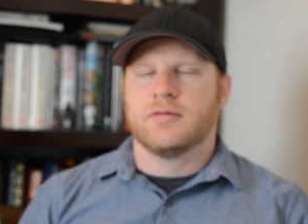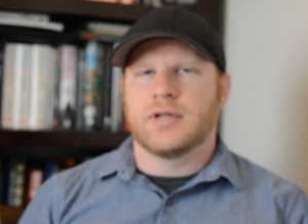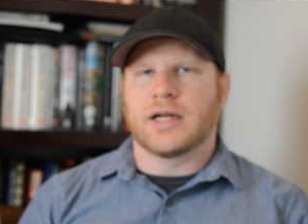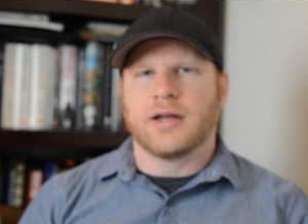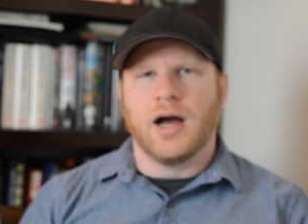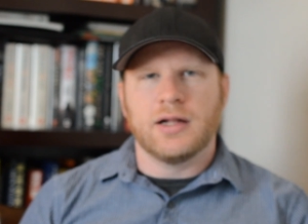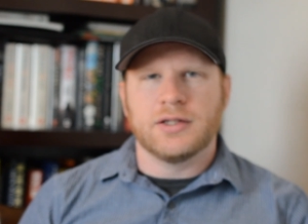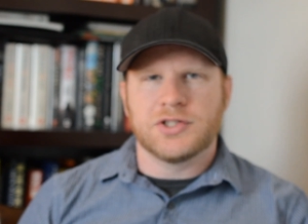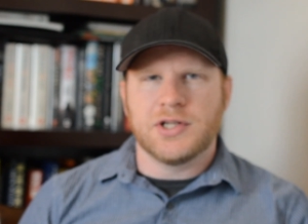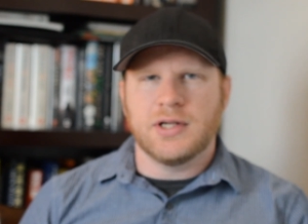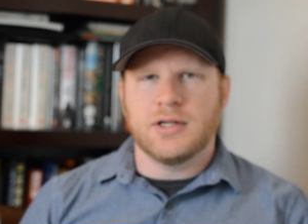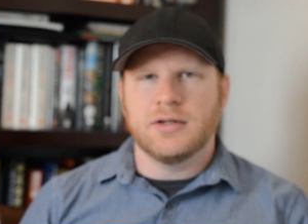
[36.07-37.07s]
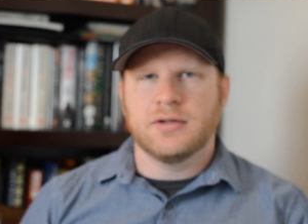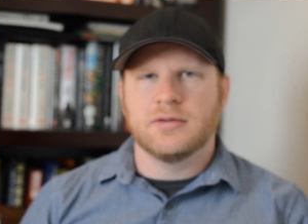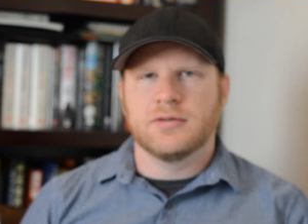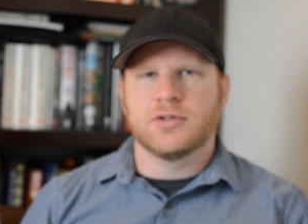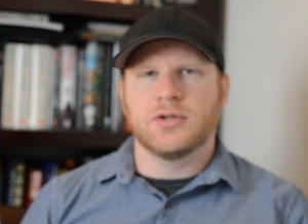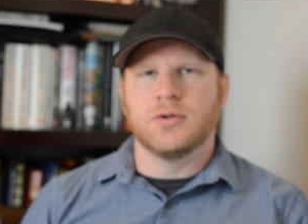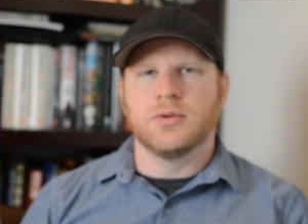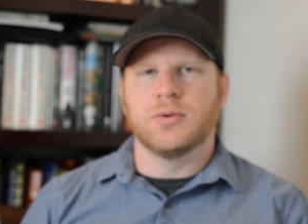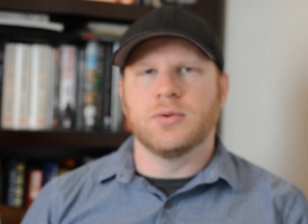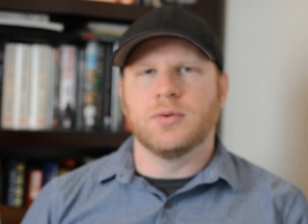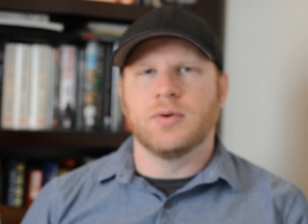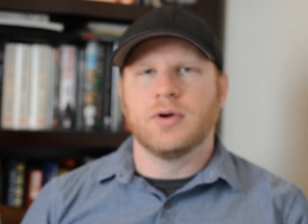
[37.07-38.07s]
technology
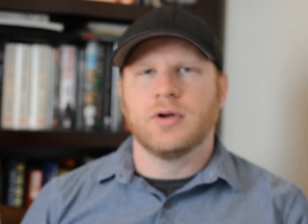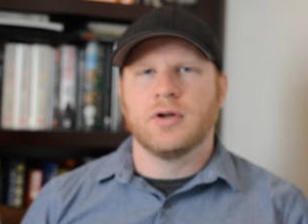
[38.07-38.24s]
to